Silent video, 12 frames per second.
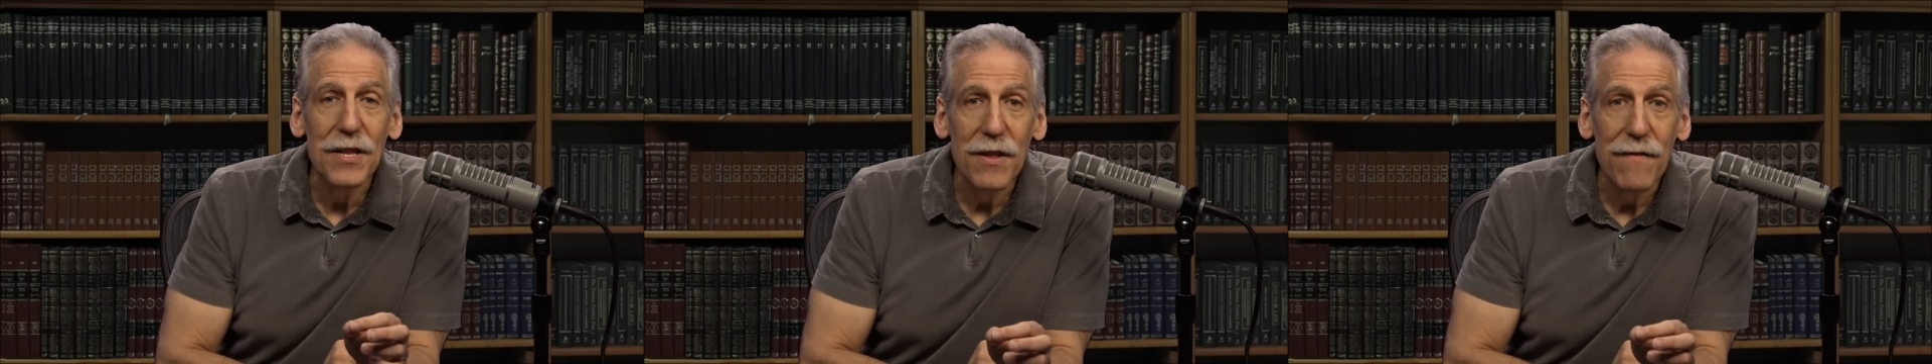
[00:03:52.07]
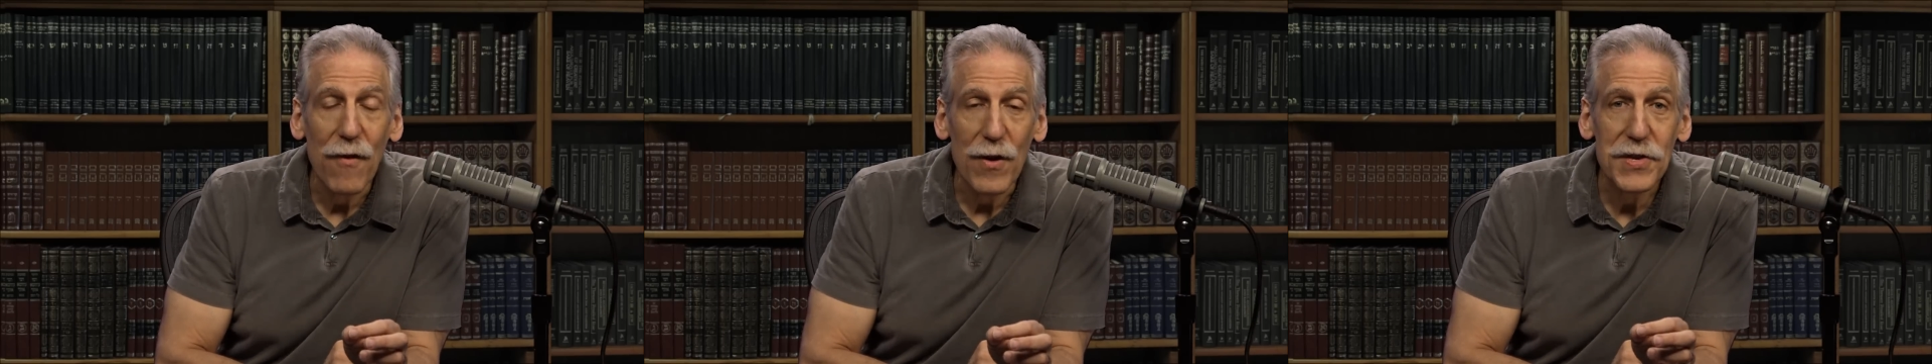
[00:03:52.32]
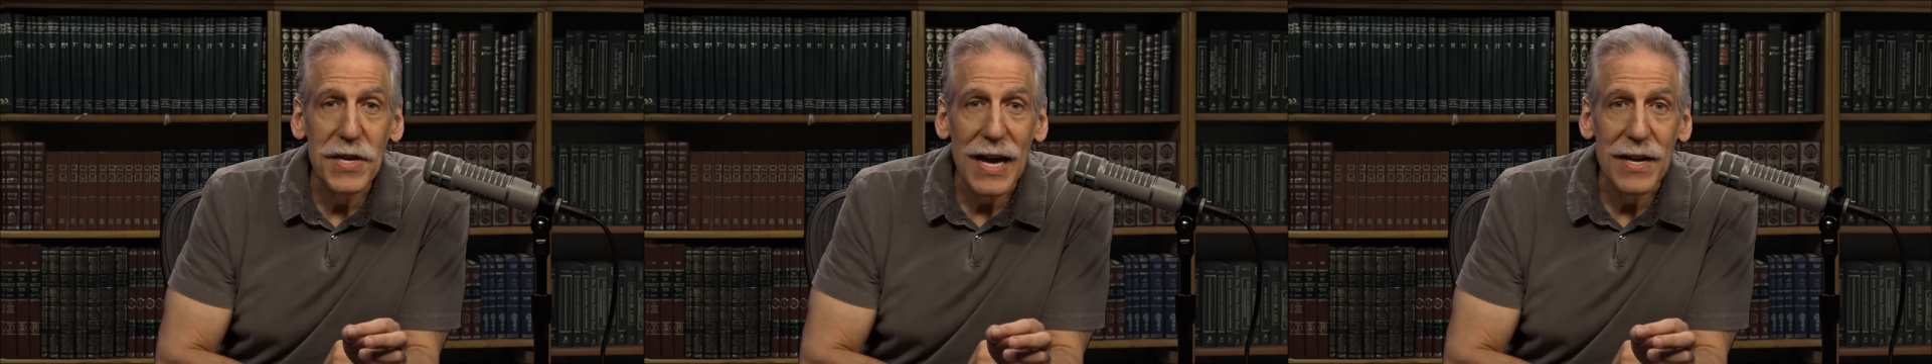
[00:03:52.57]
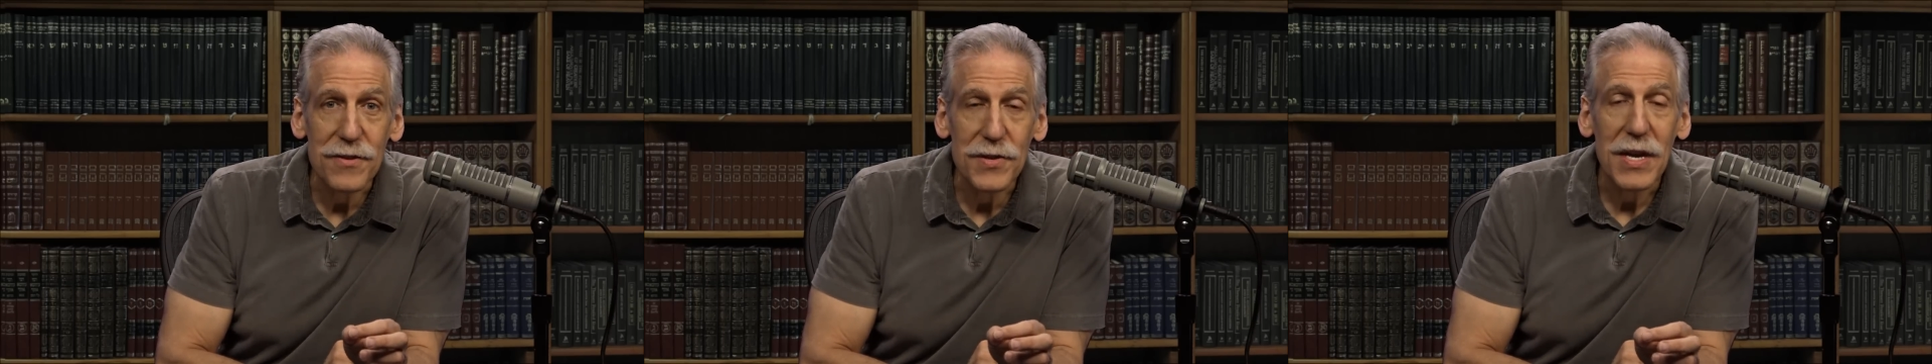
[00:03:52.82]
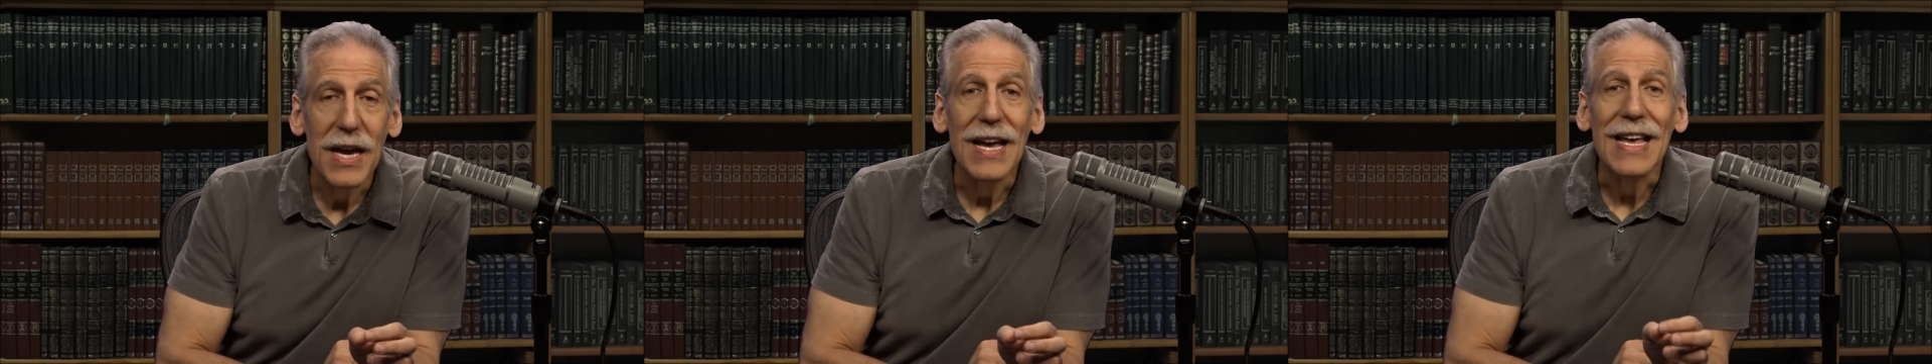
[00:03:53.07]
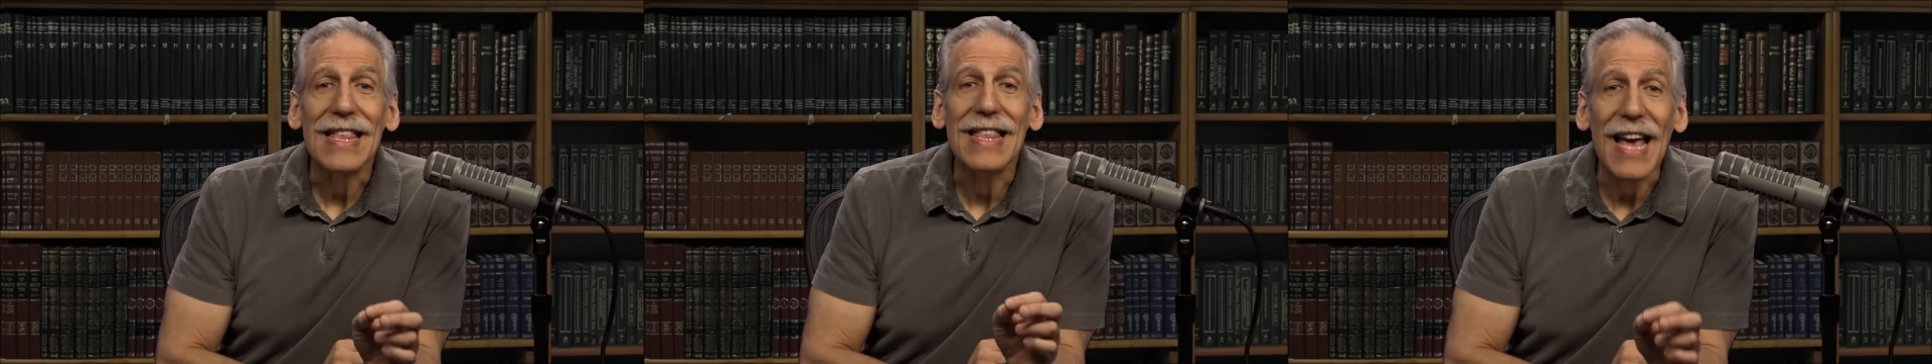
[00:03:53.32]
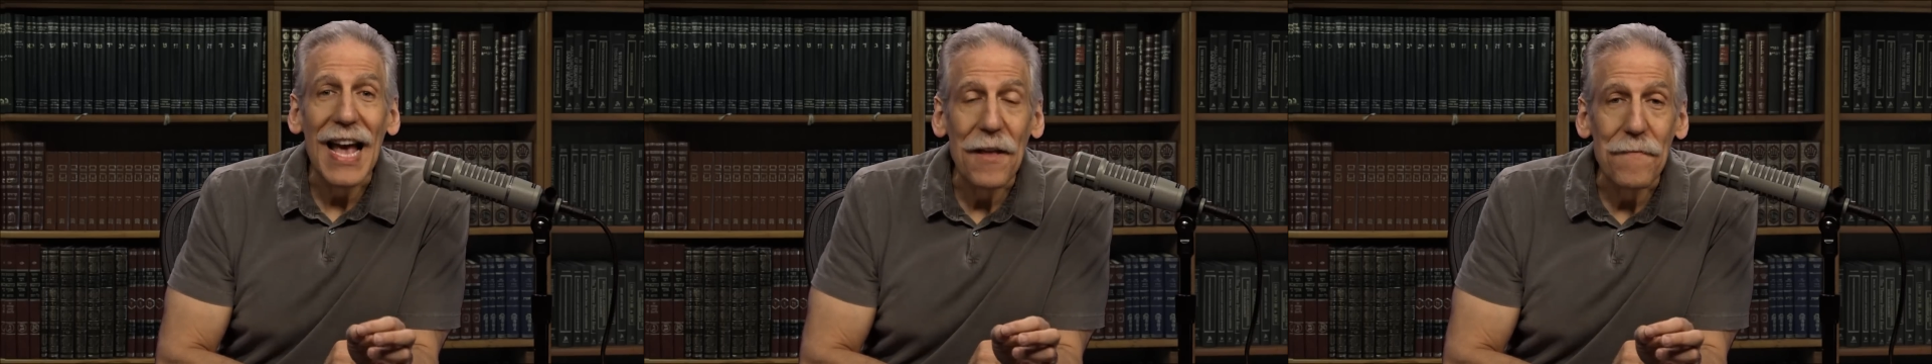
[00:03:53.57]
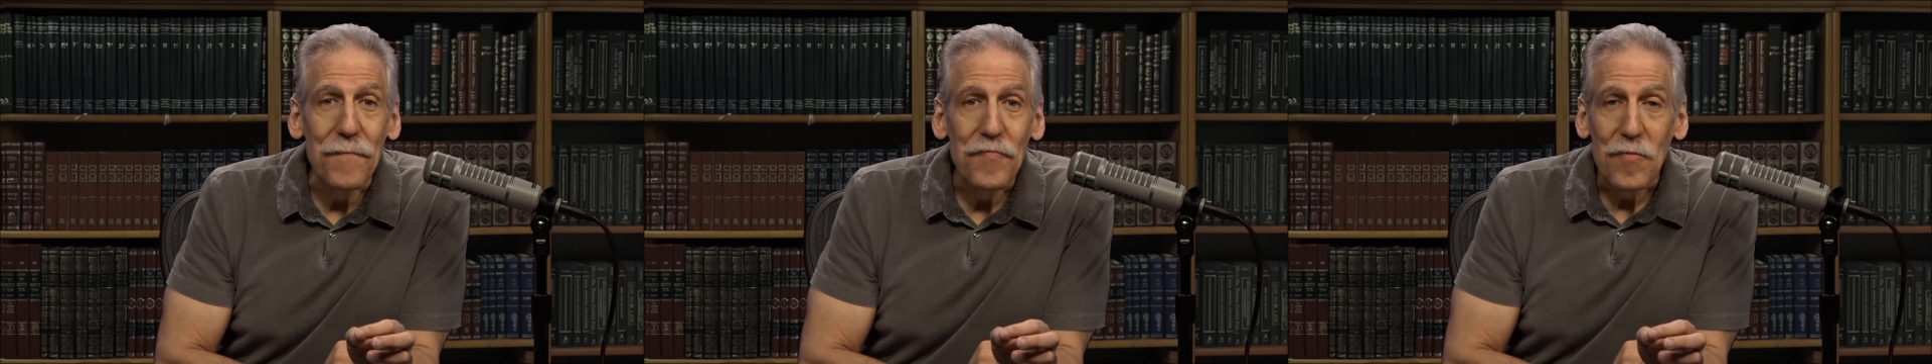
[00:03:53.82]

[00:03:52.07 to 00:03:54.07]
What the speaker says: of all scandals. Then,